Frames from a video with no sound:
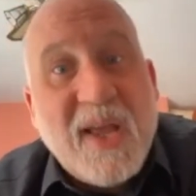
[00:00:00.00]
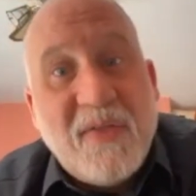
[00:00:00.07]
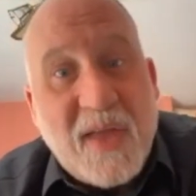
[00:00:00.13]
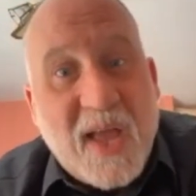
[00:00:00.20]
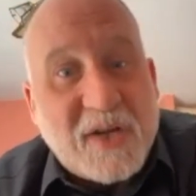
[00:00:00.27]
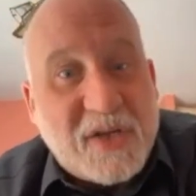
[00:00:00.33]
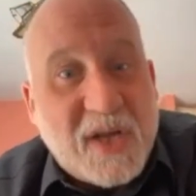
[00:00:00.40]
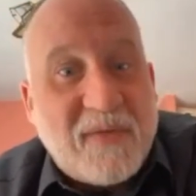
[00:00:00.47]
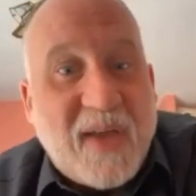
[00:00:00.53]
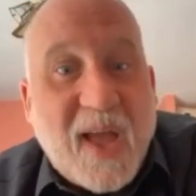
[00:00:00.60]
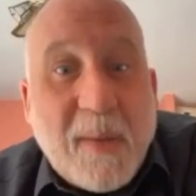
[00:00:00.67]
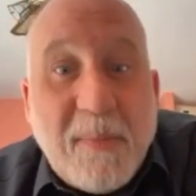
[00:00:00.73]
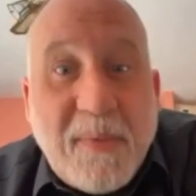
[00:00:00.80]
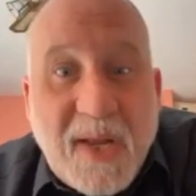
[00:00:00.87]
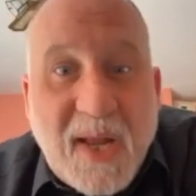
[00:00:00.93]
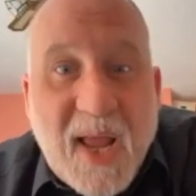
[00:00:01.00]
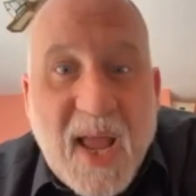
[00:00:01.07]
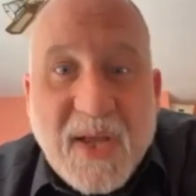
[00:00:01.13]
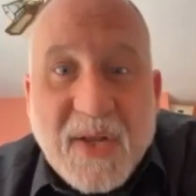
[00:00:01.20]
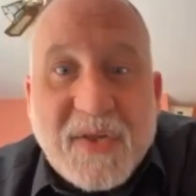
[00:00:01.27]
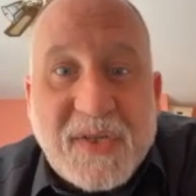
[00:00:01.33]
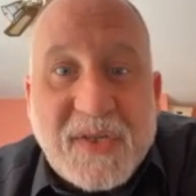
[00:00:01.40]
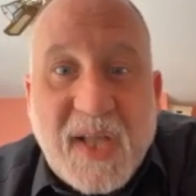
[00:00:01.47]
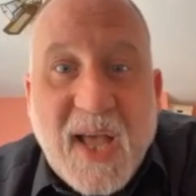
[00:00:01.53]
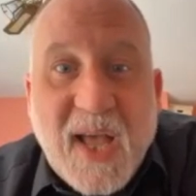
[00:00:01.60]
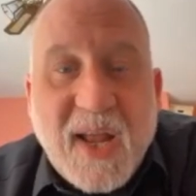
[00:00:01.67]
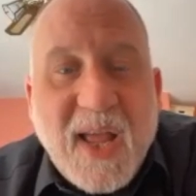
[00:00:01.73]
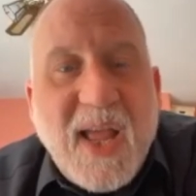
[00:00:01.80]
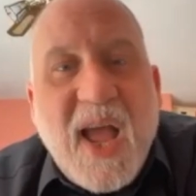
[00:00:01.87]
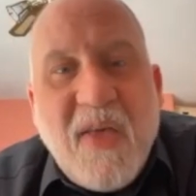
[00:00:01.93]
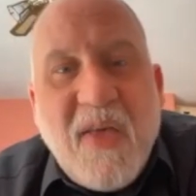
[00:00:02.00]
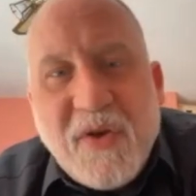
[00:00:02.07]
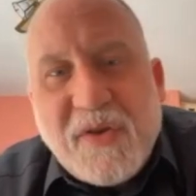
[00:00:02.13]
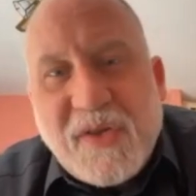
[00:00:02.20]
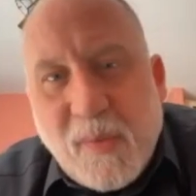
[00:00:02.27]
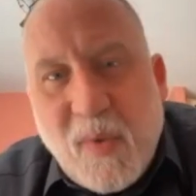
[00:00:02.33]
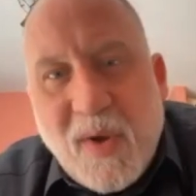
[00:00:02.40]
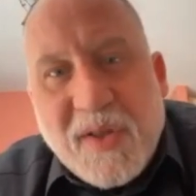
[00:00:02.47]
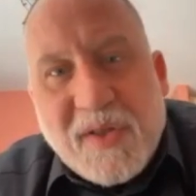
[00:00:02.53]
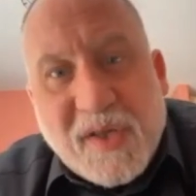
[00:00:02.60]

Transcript: they actually have MDA instead. And they're somewhat